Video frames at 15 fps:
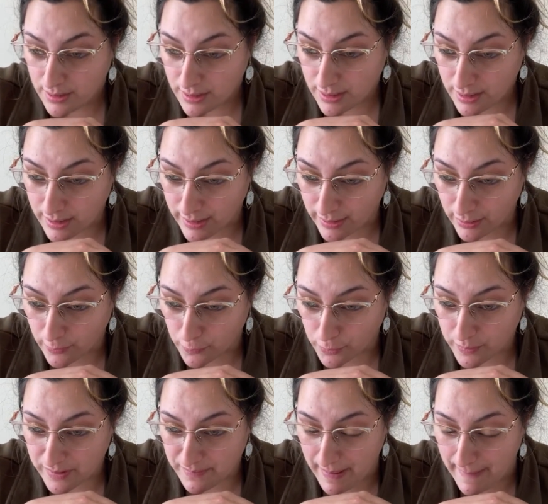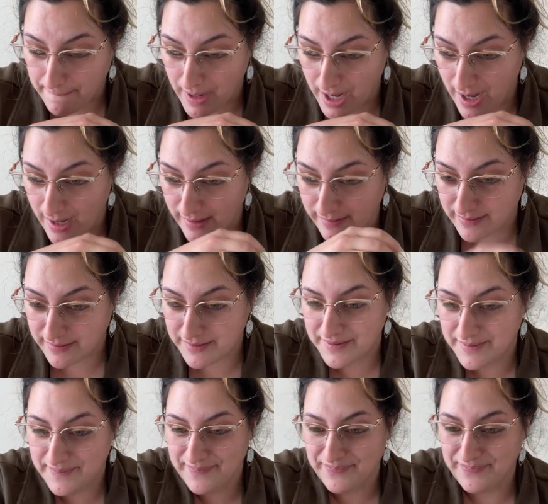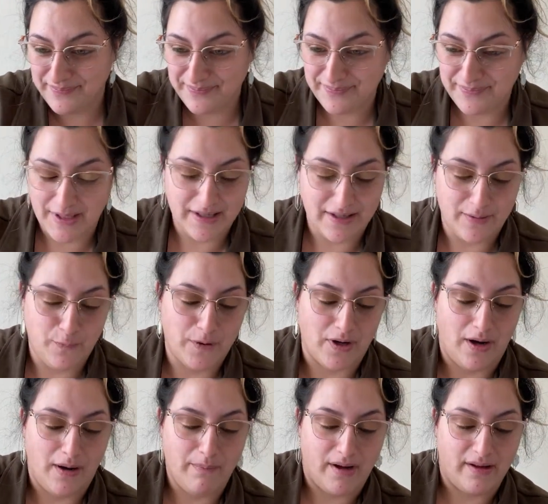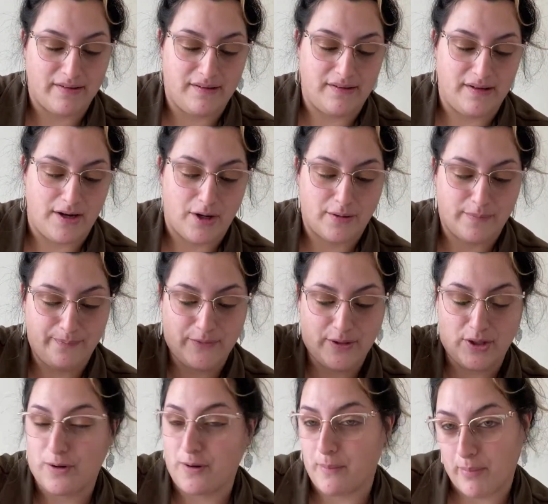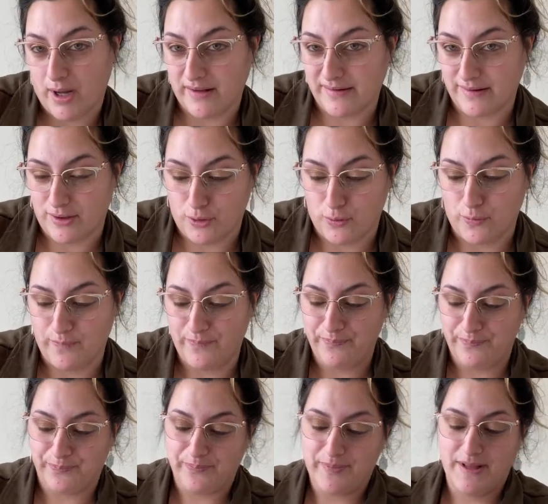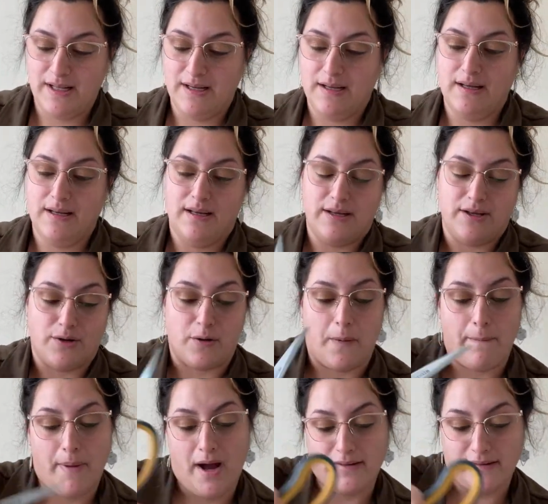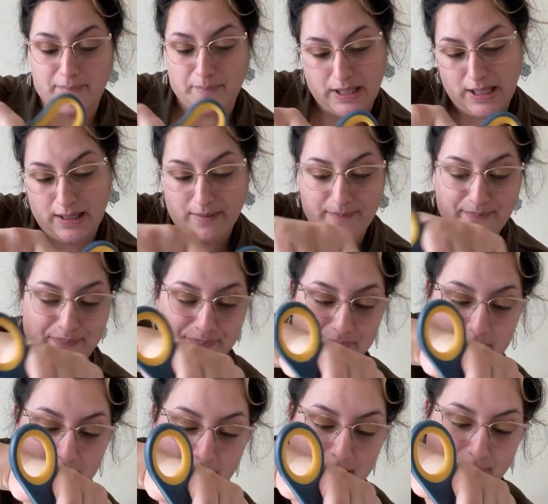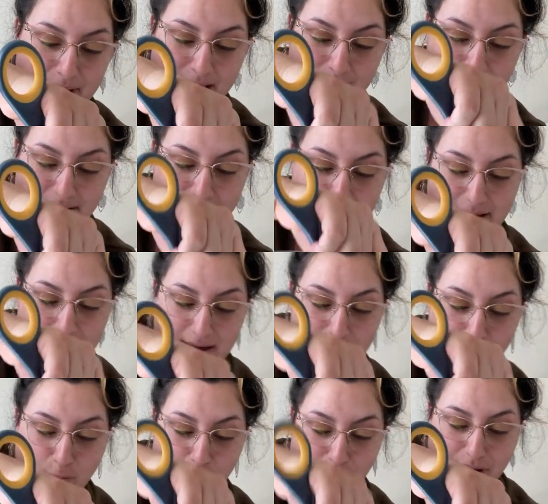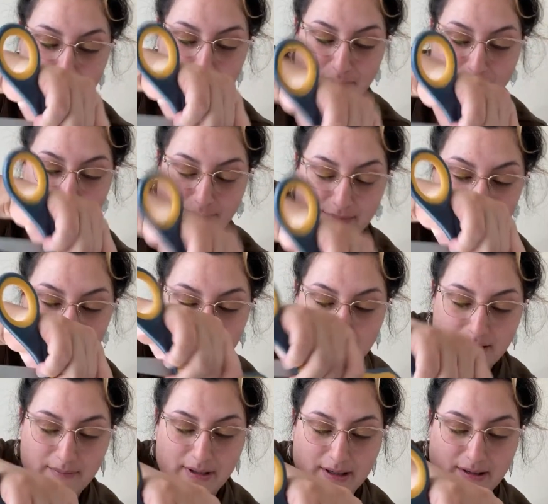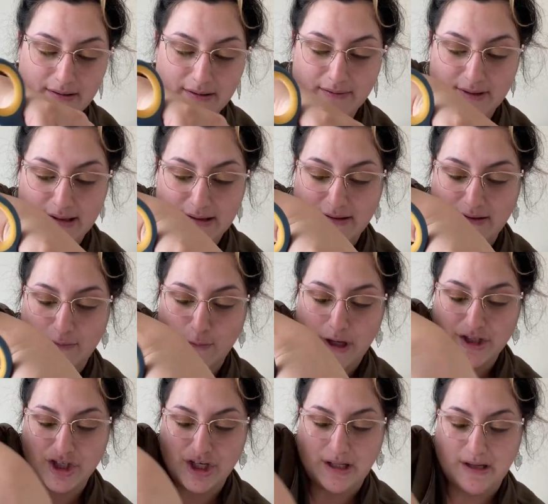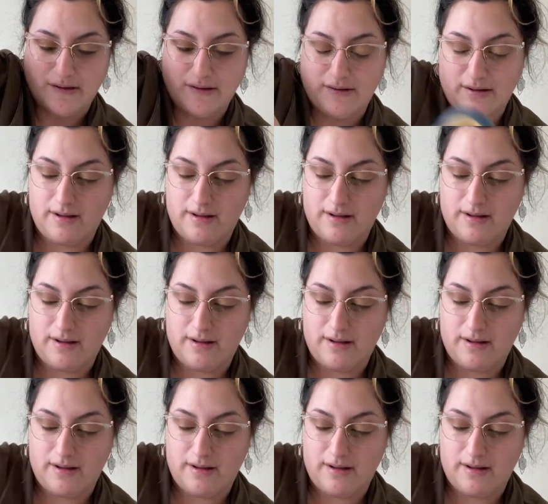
Uh, LL Ruby's my boss. We're all bosses here. You're a boss too. You're a boss B. But I'm not going to say that word because if Scentsy's watching this,